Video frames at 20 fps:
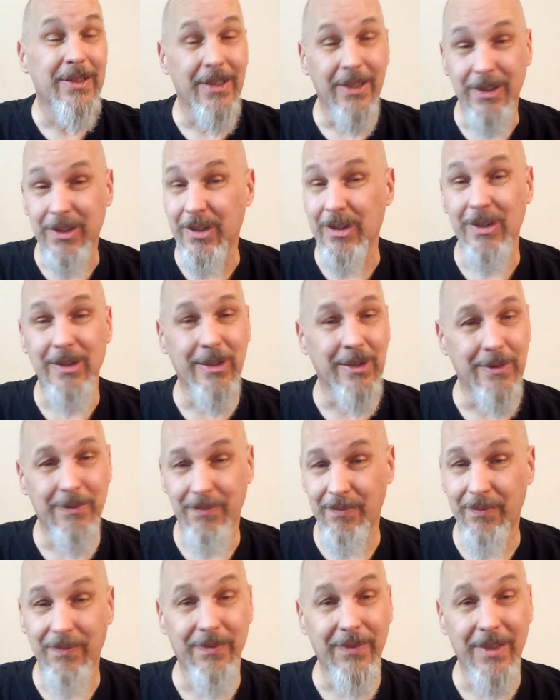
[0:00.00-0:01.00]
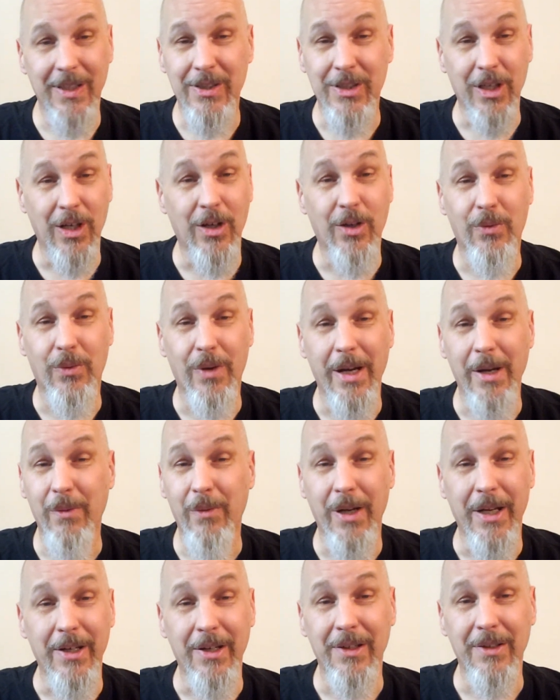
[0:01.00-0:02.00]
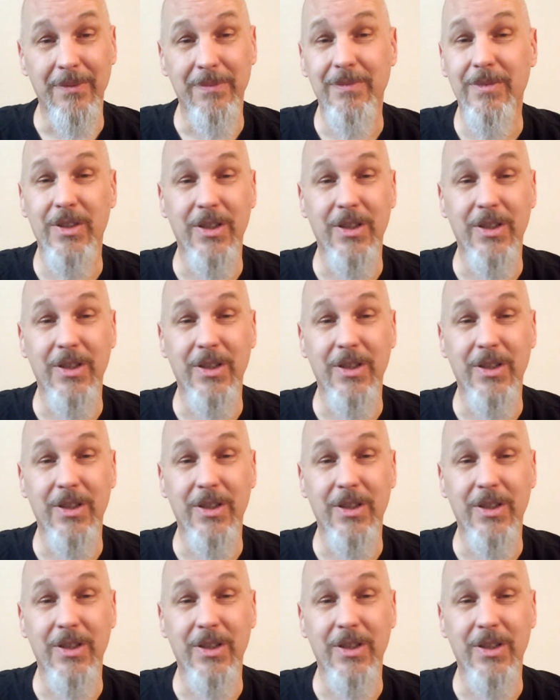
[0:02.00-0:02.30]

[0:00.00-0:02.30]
It's a, it's a great way to